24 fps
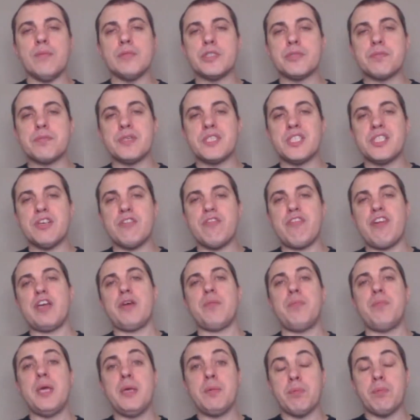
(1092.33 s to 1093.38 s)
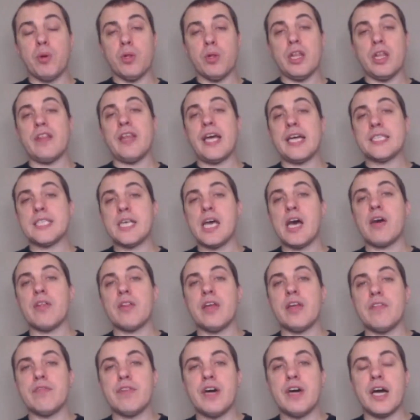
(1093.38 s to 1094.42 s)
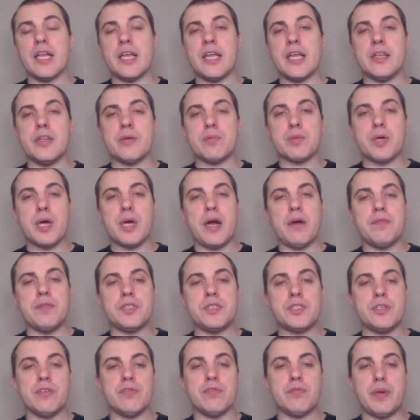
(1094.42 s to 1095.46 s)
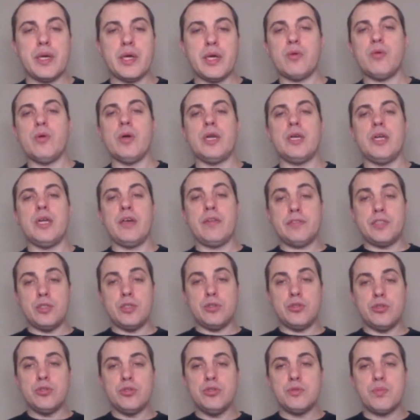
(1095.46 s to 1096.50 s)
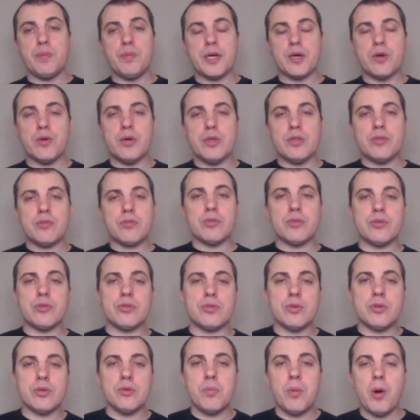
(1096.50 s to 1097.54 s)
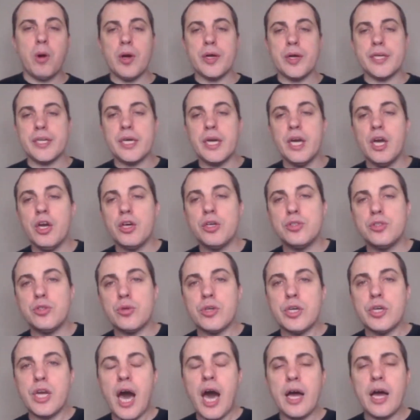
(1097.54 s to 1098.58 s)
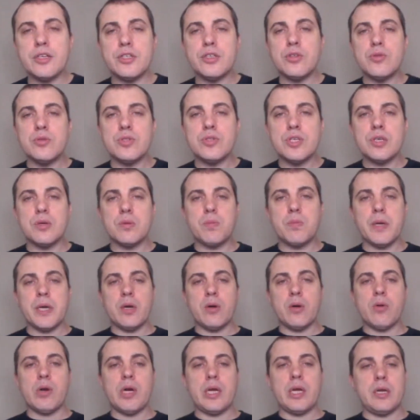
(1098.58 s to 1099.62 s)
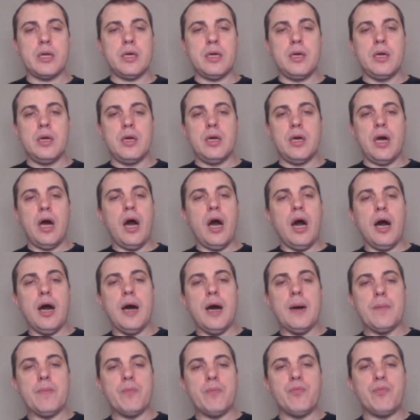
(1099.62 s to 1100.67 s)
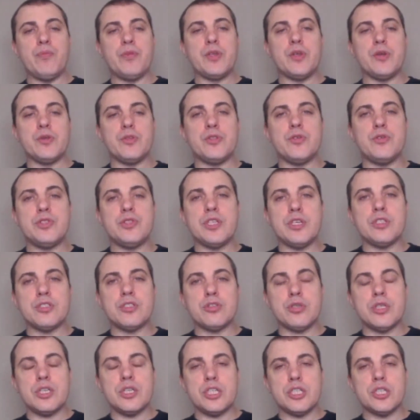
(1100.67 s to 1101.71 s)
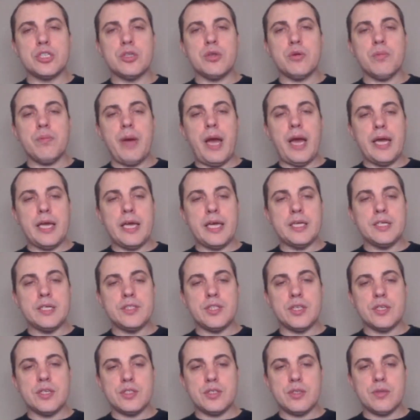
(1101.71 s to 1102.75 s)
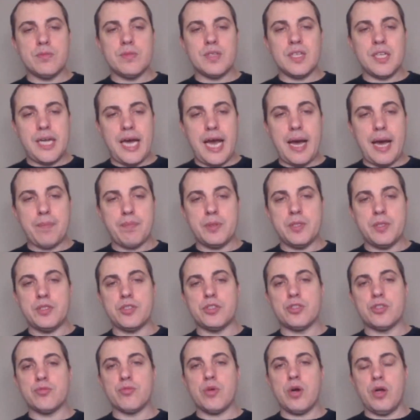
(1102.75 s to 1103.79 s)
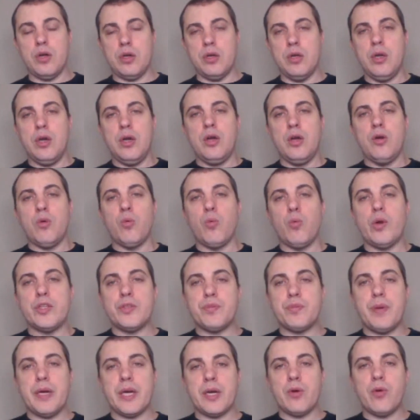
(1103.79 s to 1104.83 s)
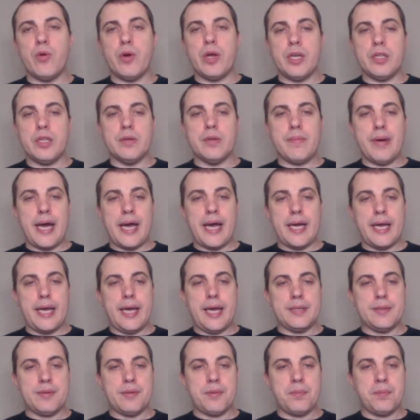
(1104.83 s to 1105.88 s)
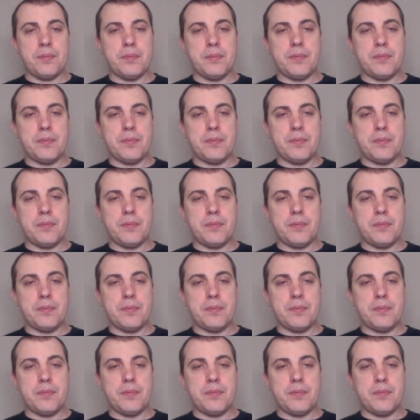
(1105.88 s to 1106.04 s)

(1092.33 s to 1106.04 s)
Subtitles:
specific people, and that's how they violate the privacy of Bitcoin. If you use Bitcoin through a third party, you're not using Bitcoin. You're using a traditional banking system that happens to run with Bitcoin in the back end.